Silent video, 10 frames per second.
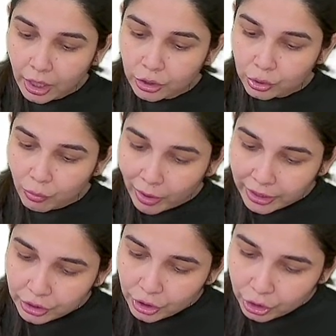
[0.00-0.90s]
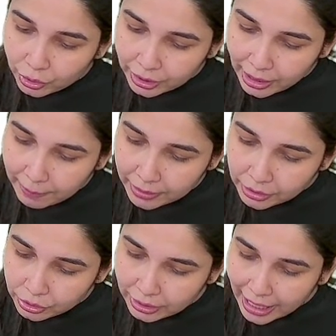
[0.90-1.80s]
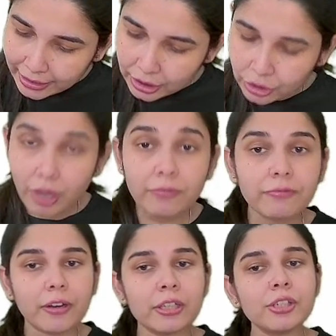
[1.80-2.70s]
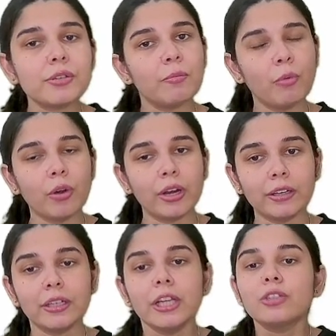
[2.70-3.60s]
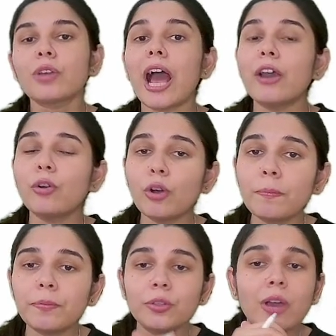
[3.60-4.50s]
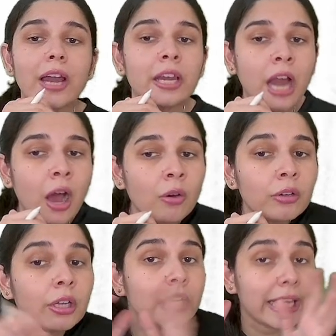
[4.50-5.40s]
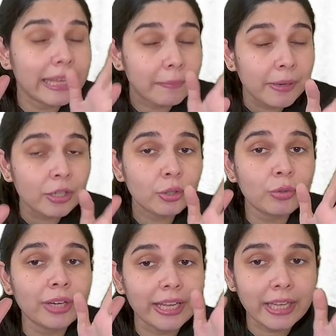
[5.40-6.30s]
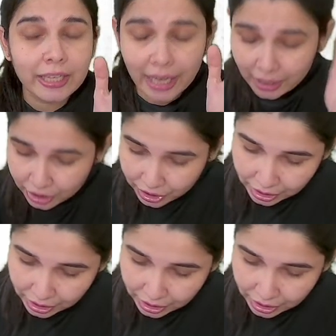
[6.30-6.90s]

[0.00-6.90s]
So what is your tooth number? So that is your first molar. So I hope you are now able to recognize.